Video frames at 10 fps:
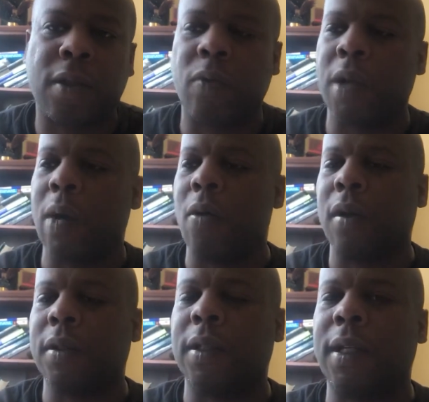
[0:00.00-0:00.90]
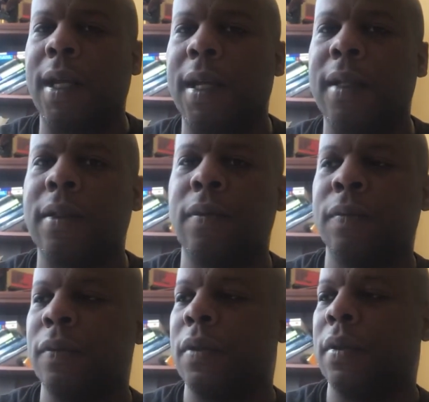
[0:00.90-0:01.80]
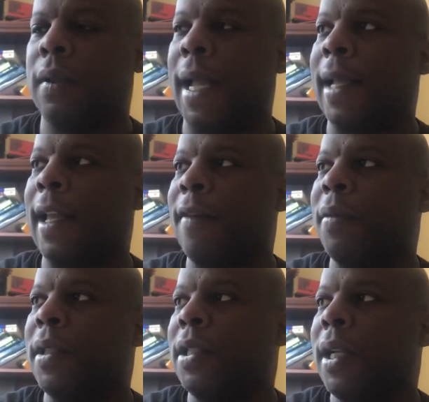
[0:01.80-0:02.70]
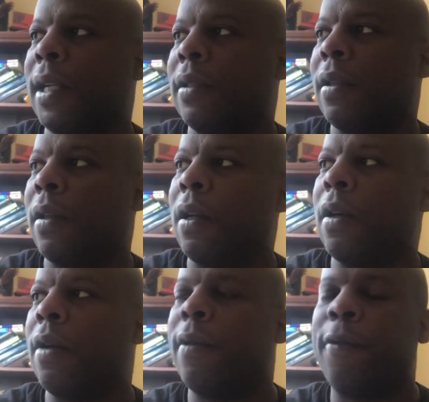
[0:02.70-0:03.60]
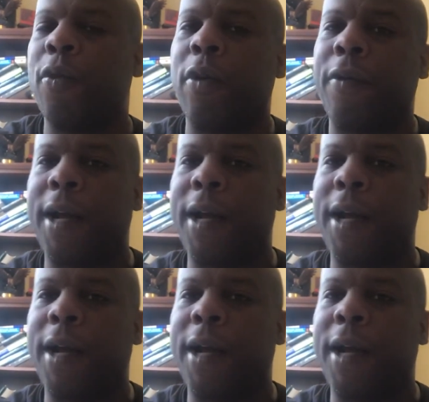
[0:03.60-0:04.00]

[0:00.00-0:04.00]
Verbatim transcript: So when I walked into class, that gave me the chance to learn four,